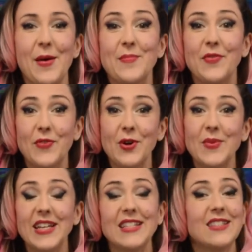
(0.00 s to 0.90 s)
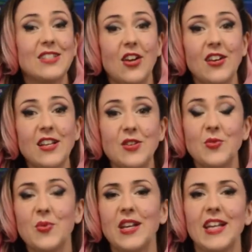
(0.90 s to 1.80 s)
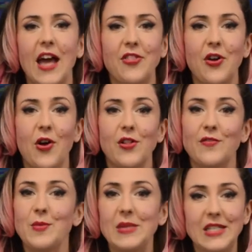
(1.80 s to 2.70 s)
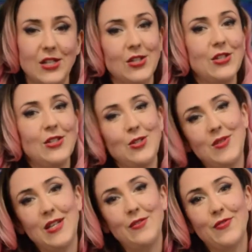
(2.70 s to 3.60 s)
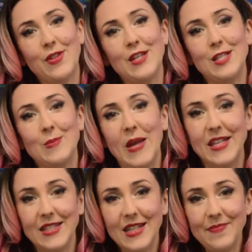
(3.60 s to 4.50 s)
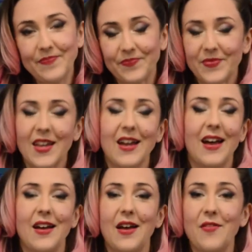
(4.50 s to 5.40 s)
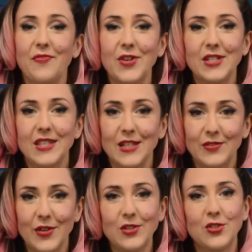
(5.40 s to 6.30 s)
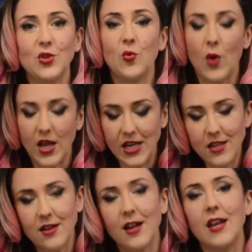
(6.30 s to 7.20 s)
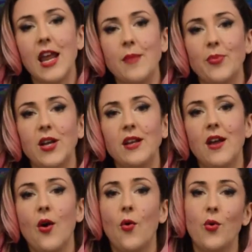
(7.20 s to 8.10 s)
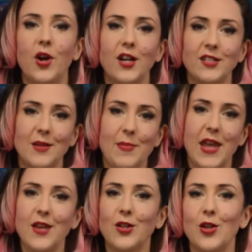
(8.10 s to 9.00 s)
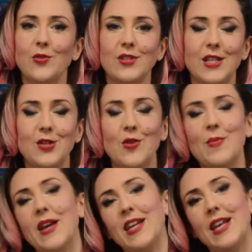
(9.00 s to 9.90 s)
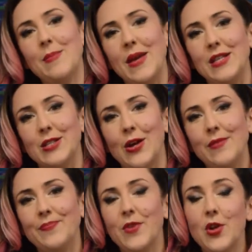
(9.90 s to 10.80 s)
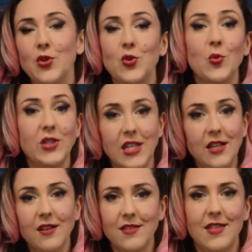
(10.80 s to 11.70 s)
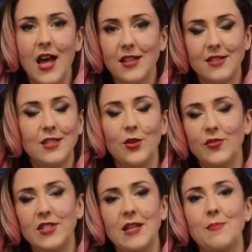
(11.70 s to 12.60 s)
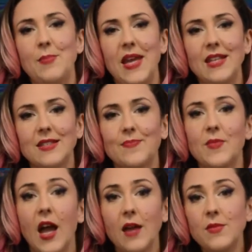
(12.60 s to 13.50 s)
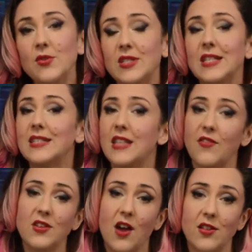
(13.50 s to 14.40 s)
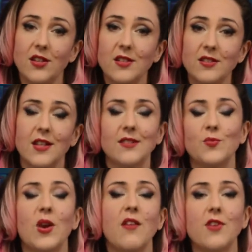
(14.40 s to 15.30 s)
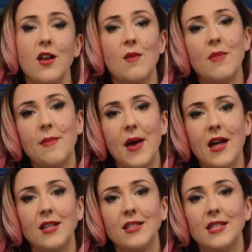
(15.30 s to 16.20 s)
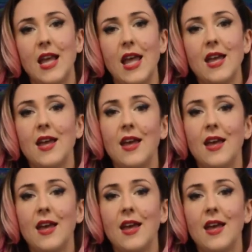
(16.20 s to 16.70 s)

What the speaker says: Before we get started, you'll want to gather all of the materials you need for this painting. First things first, you'll want either an apron or some paint clothes that you don't mind getting paint on. You will need that self-same paint. I'm using 7 colors. That's what I've got on my palette today.